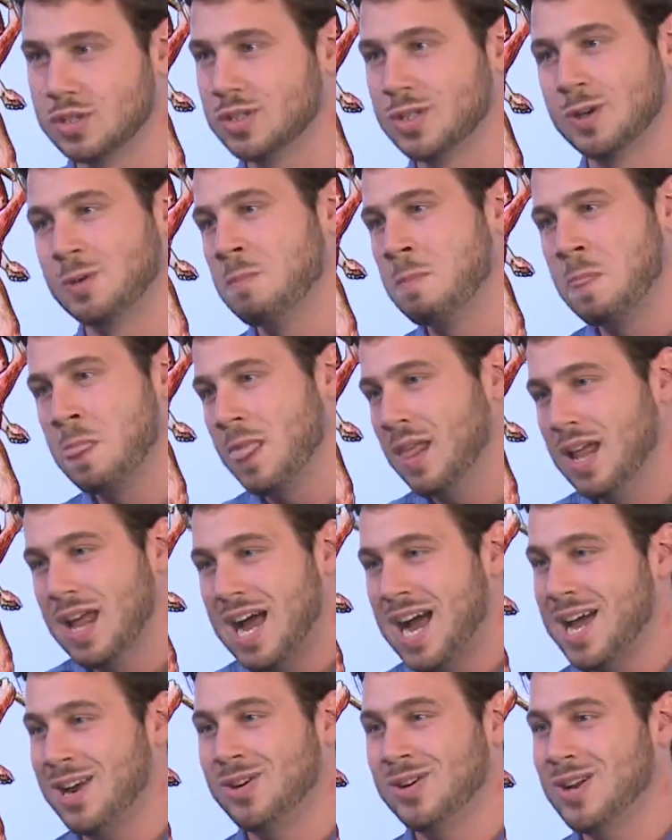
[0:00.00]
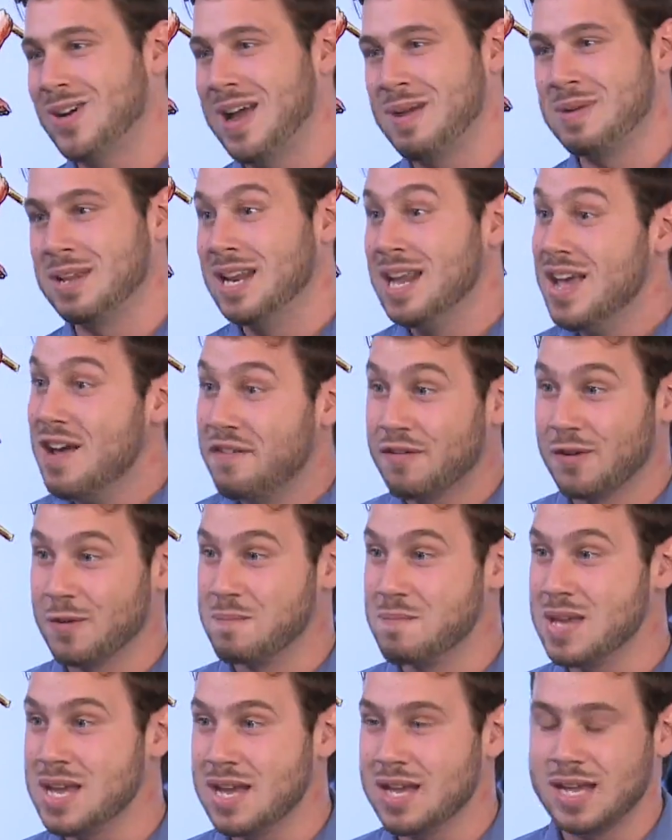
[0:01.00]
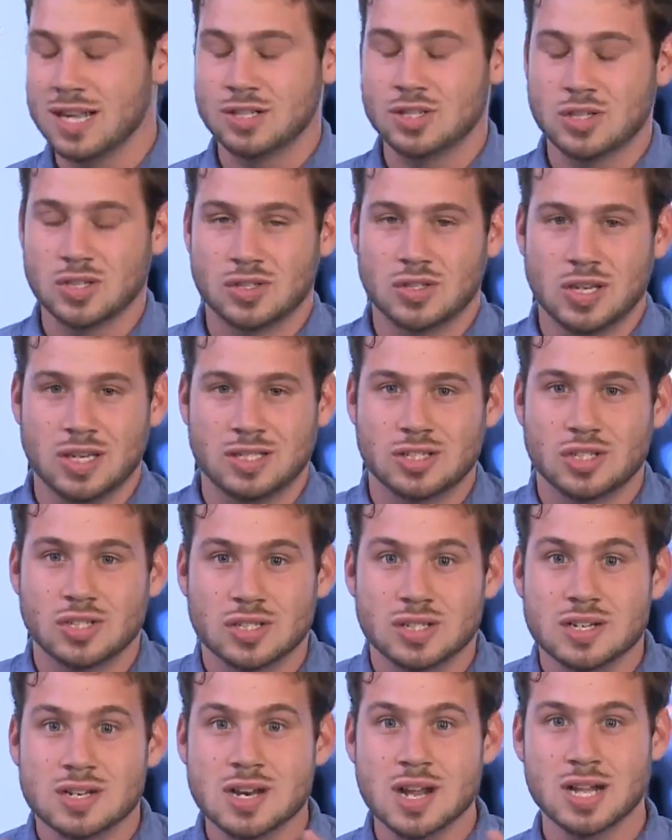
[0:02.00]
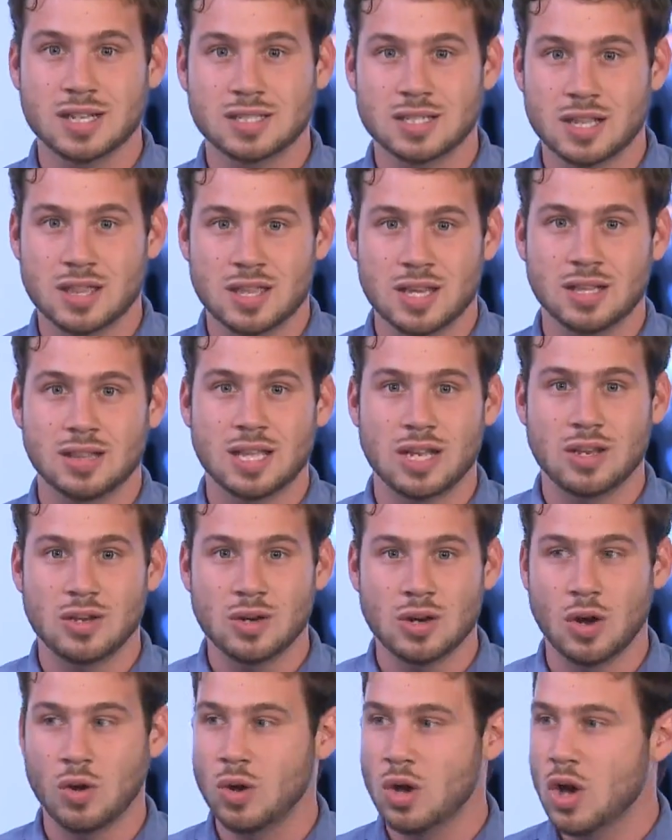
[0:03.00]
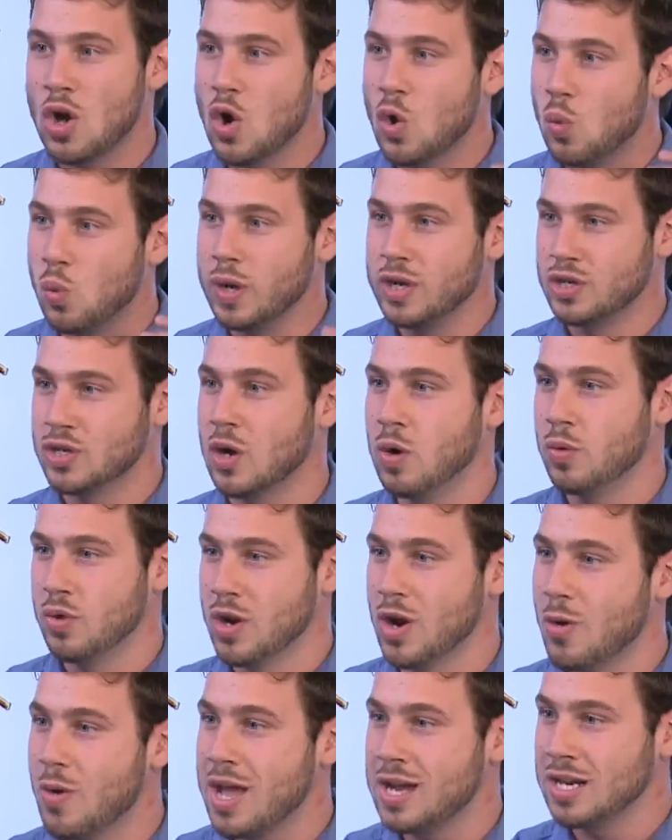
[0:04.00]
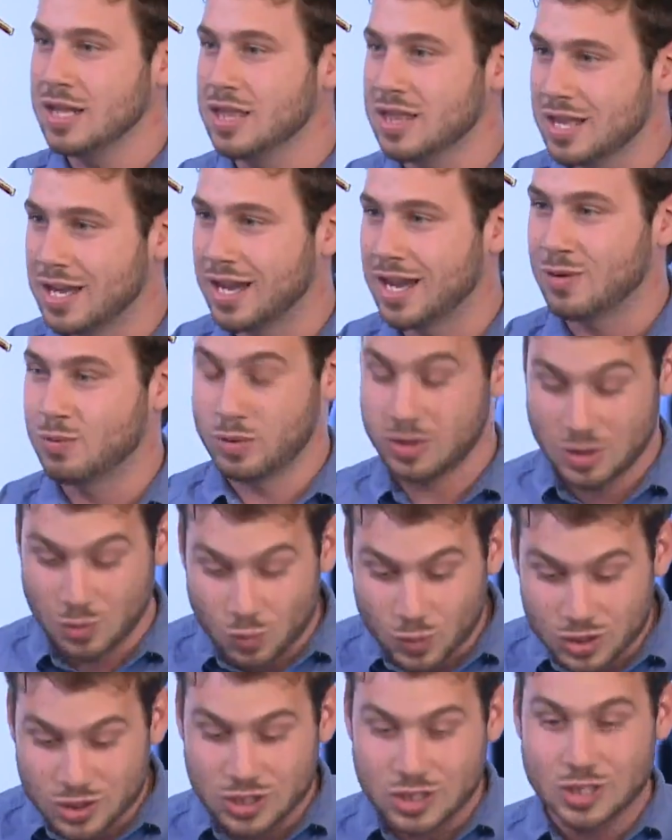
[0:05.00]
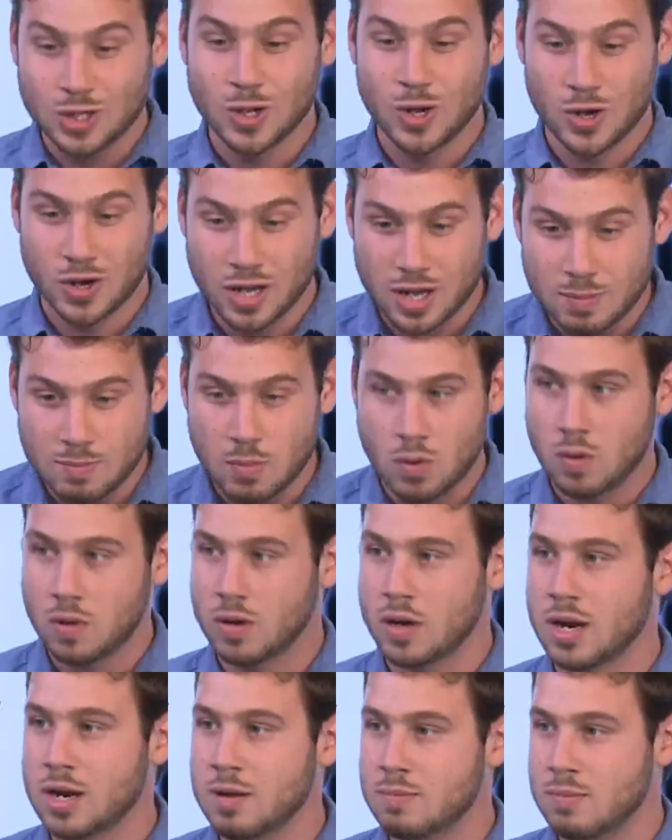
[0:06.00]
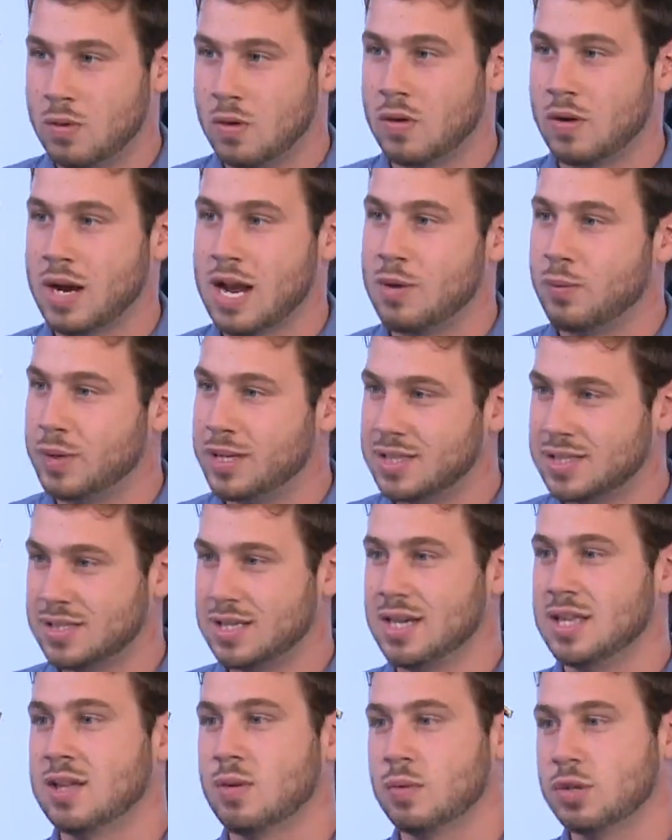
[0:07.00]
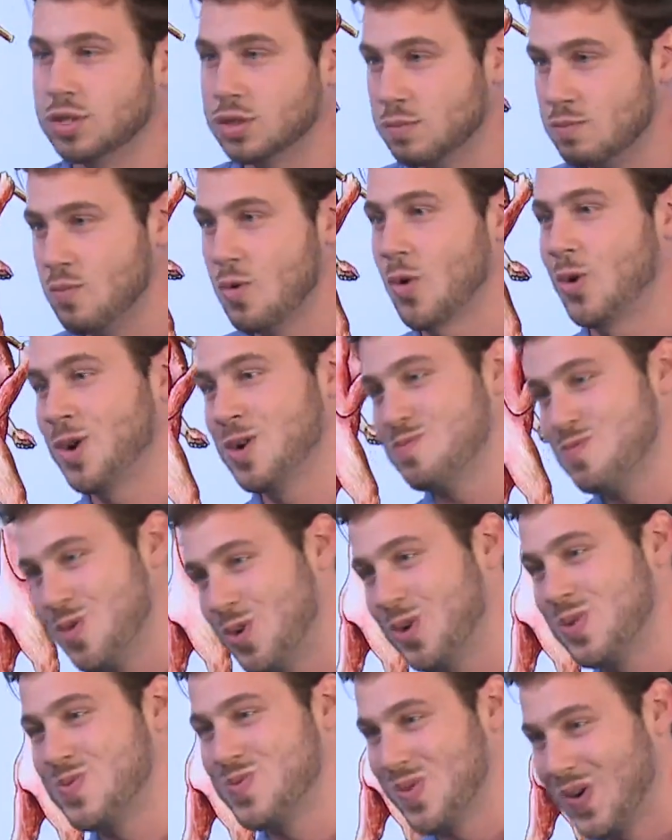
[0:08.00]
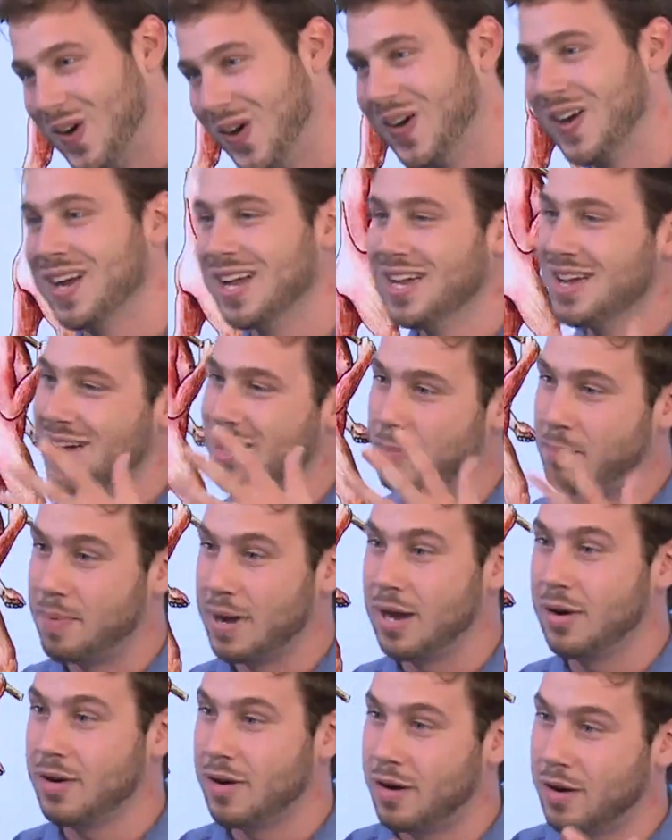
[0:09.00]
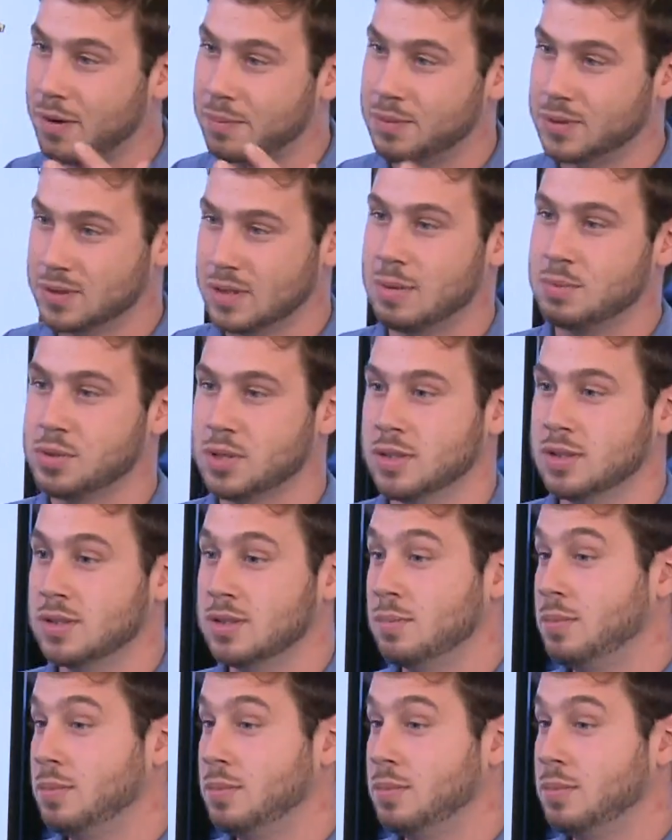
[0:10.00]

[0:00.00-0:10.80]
So I don't know. I mean, for me, it's just nuts to think that, you know, we don't know anything. And we're just learning more and more. And we see that we're just more and more wrong about our presumptions.